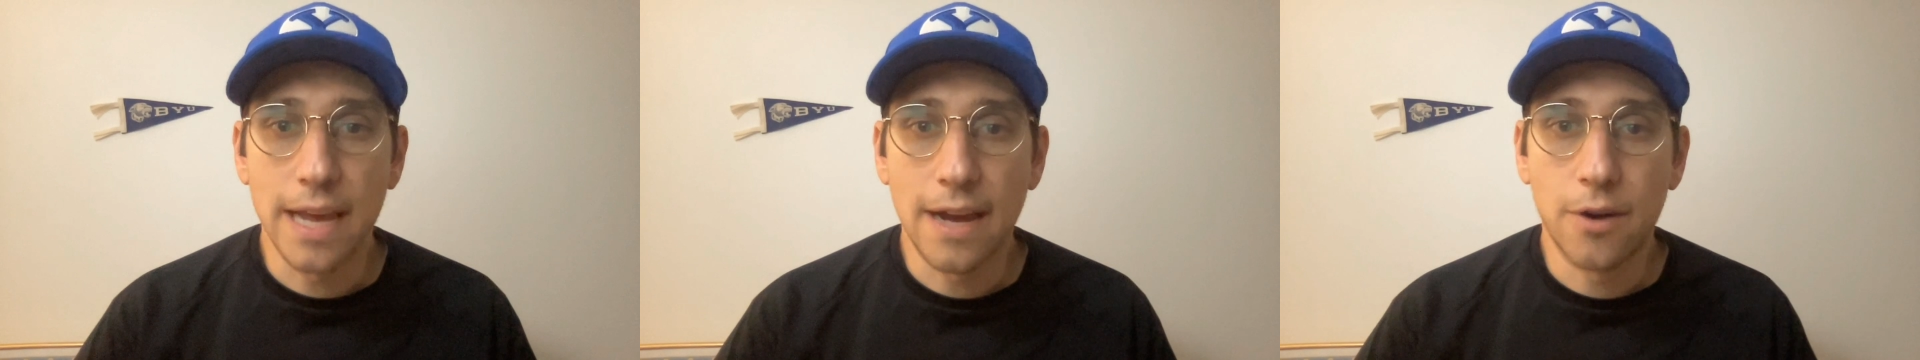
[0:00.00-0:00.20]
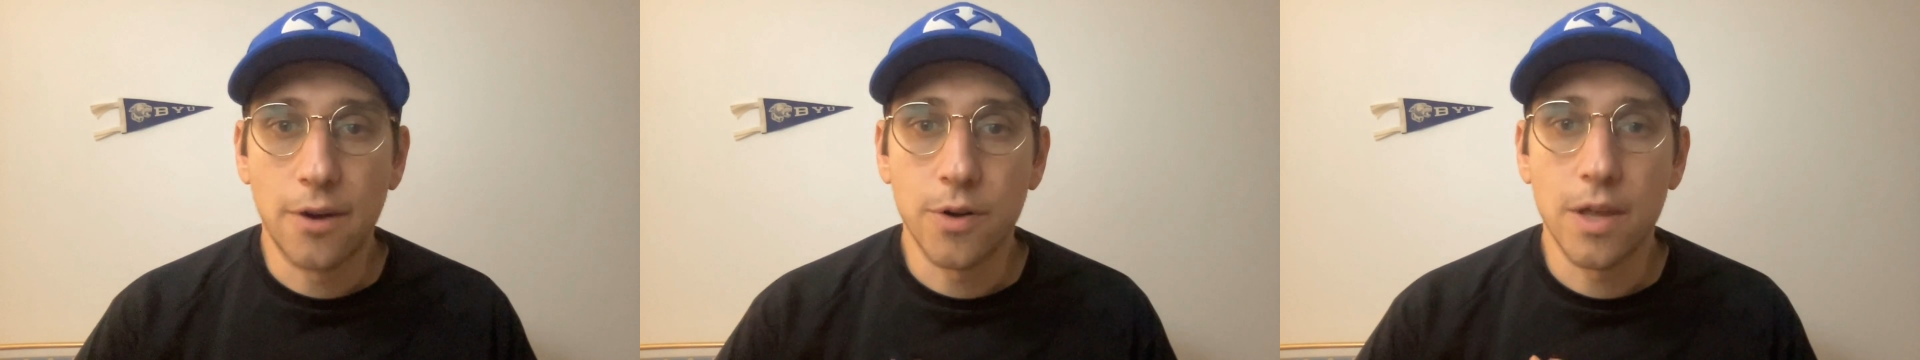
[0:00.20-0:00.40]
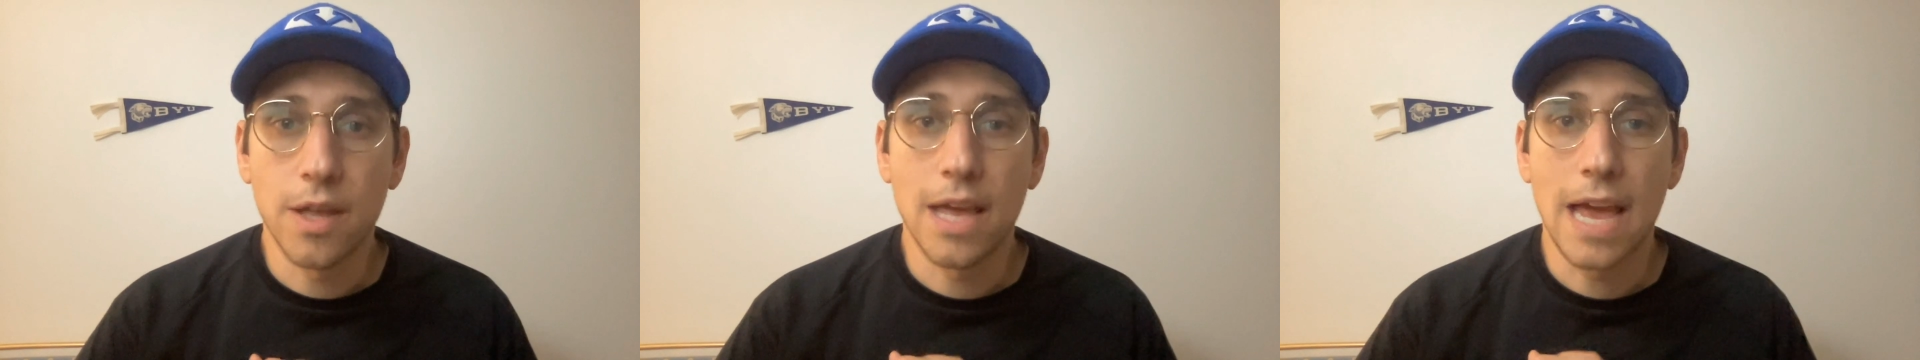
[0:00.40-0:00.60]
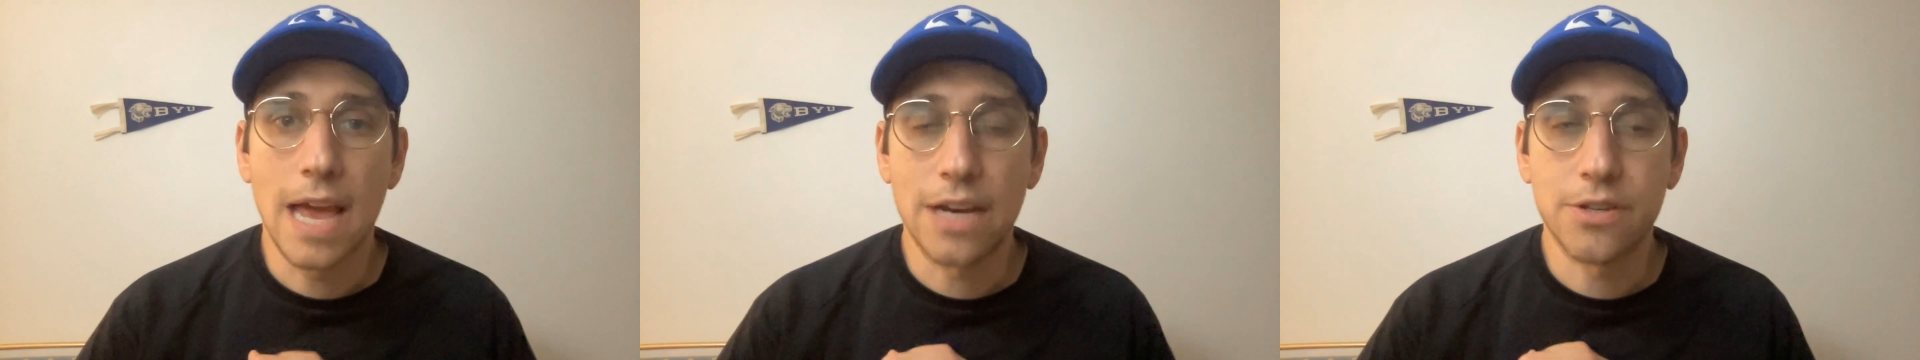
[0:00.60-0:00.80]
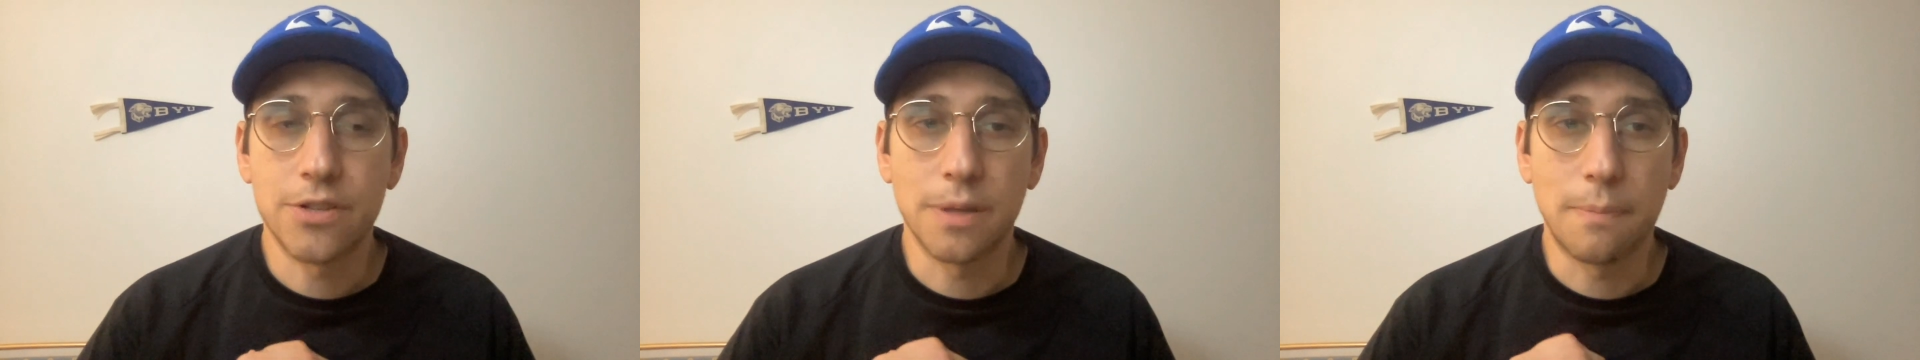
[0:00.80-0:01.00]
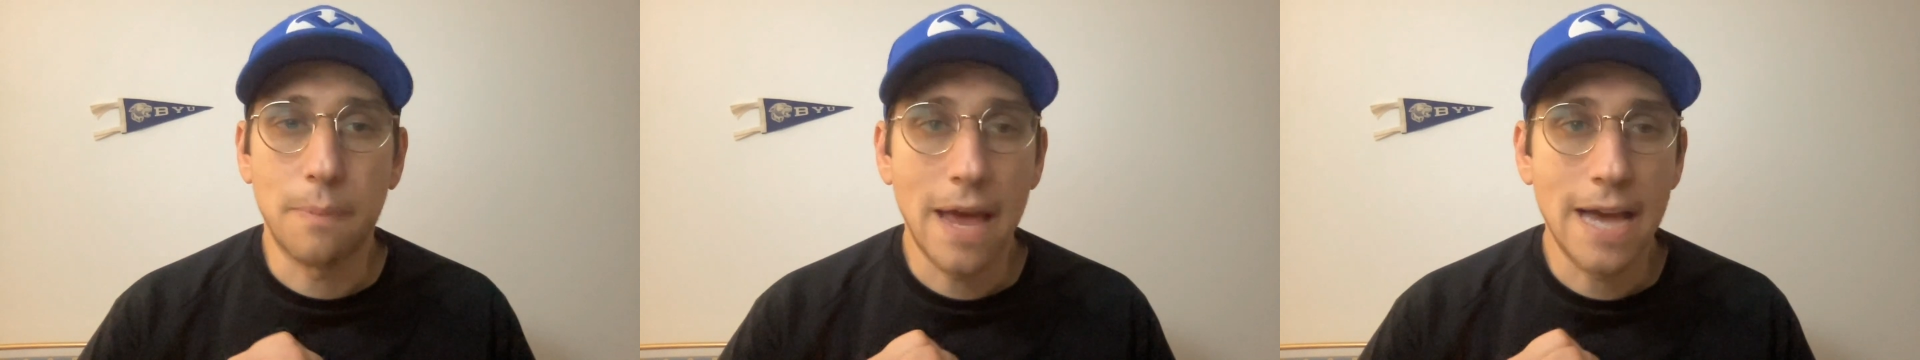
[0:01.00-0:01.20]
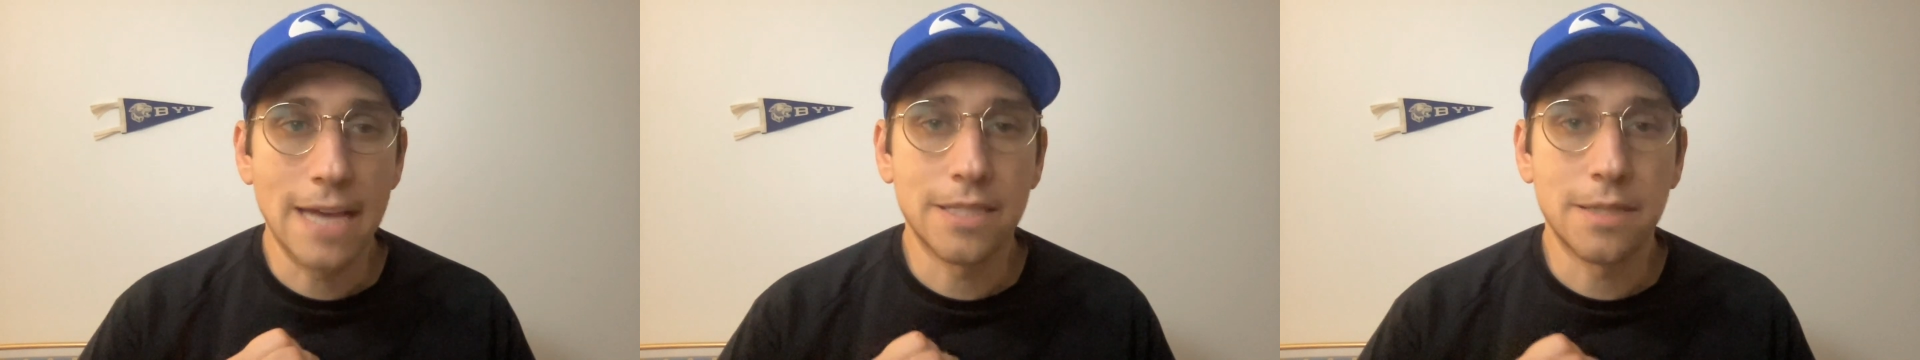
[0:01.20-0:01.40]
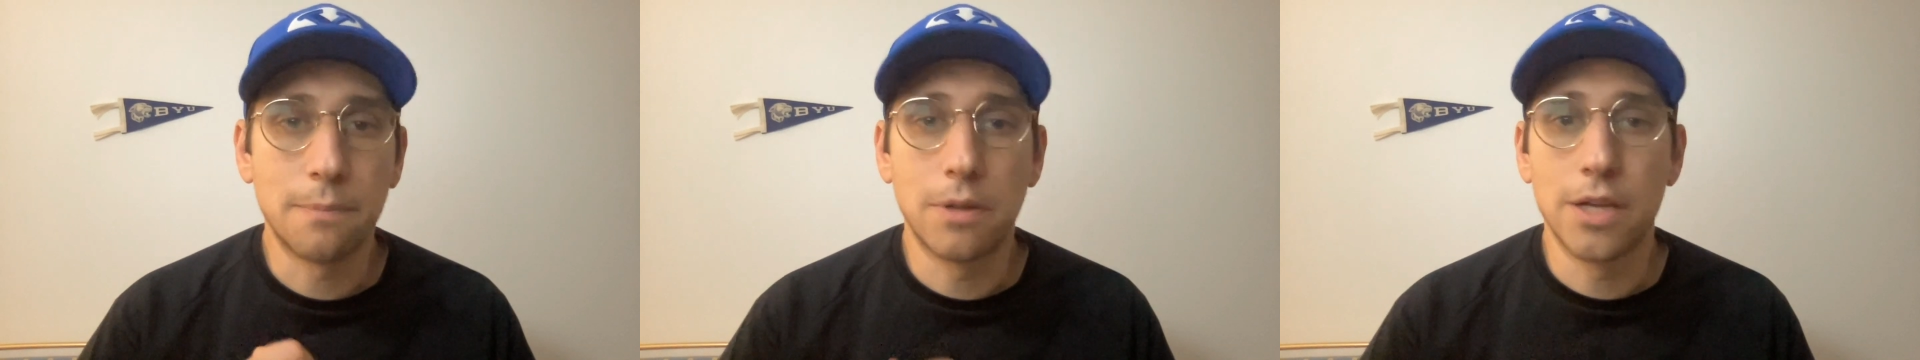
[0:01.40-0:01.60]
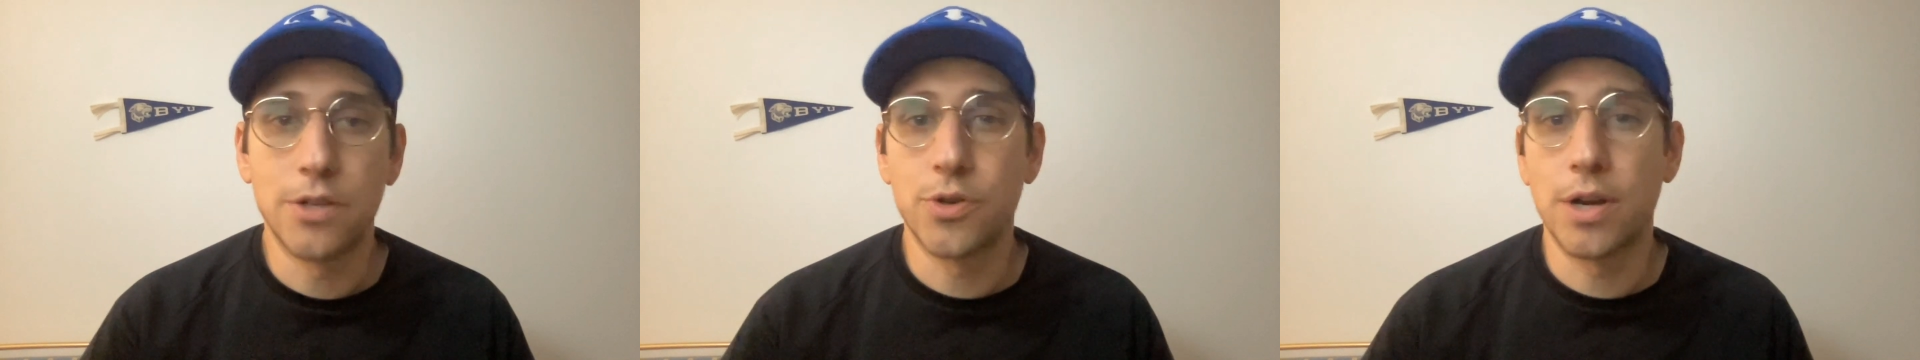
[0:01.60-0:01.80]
down, actually pass the play,